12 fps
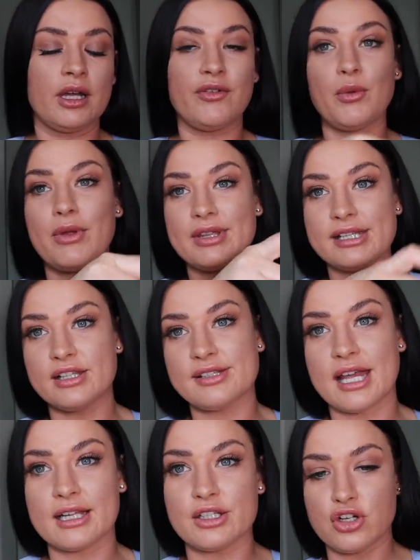if you wear these little
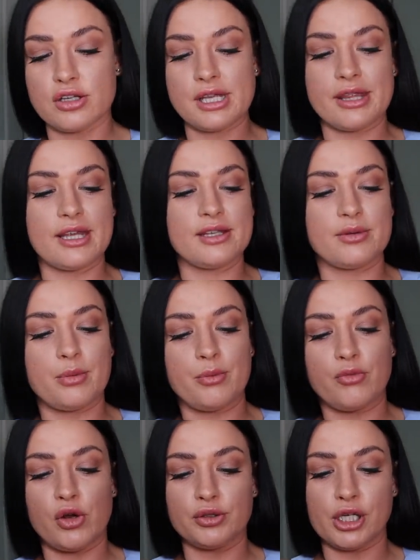cycling shorts like this,
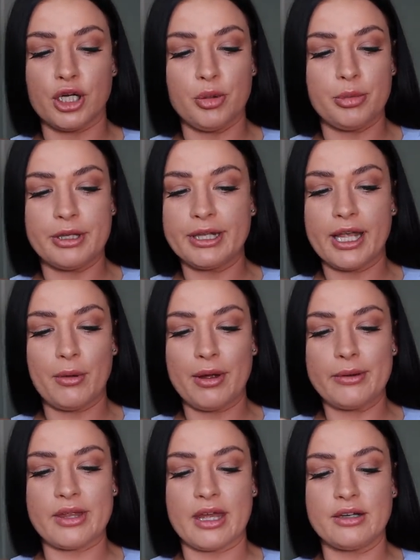rolled up, you can get away
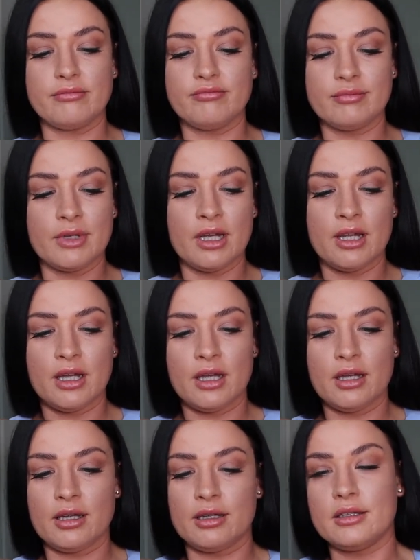with it, and
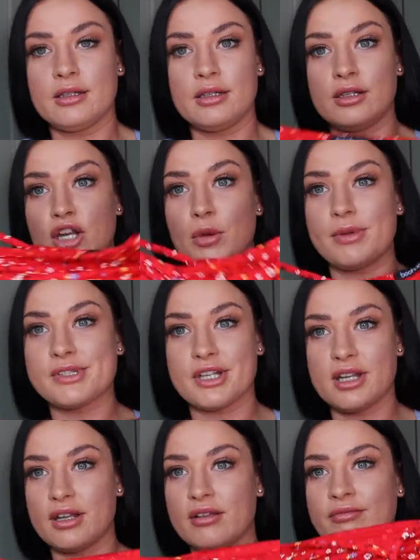no one's
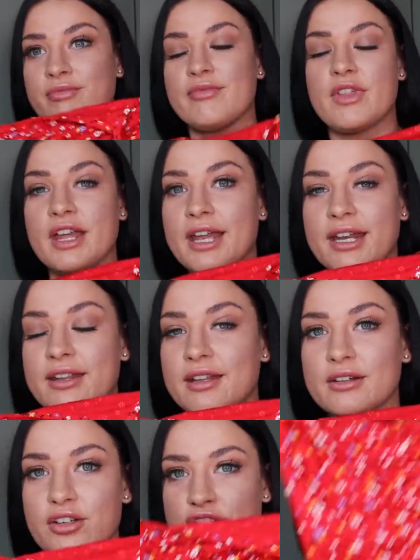going to think
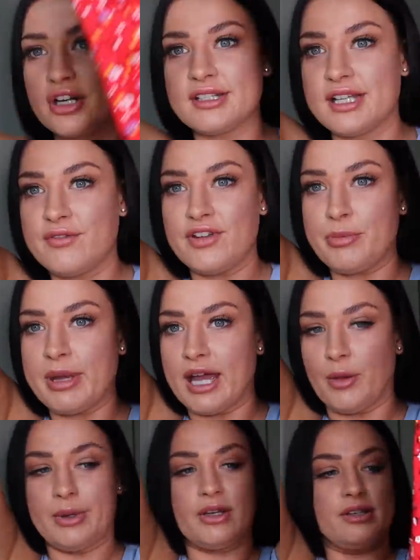anything, because you're not going to see a V P
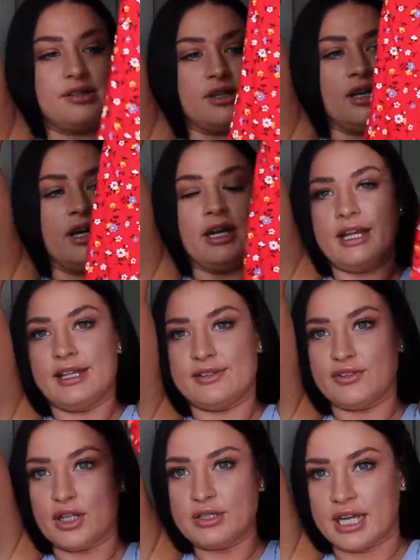L because it's
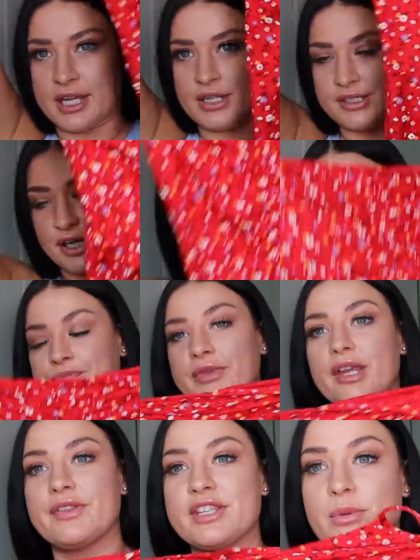floaty. So
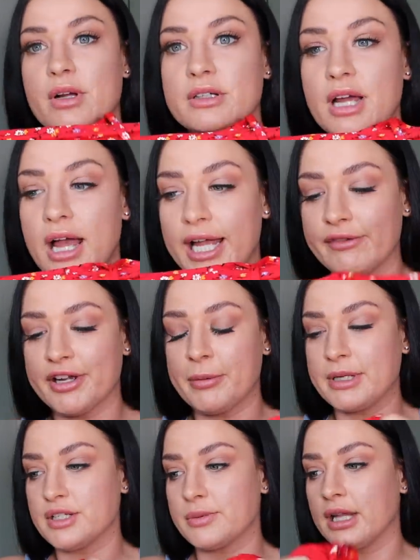this one, highly
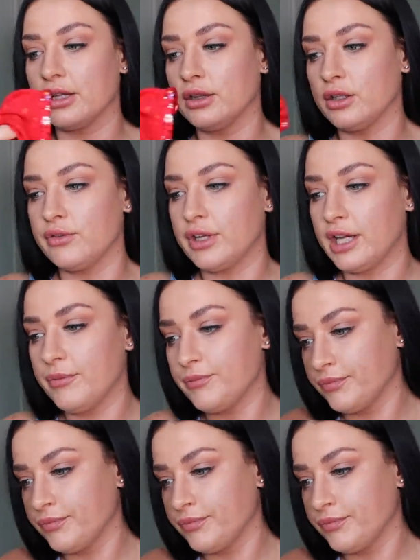recommend as well, love it.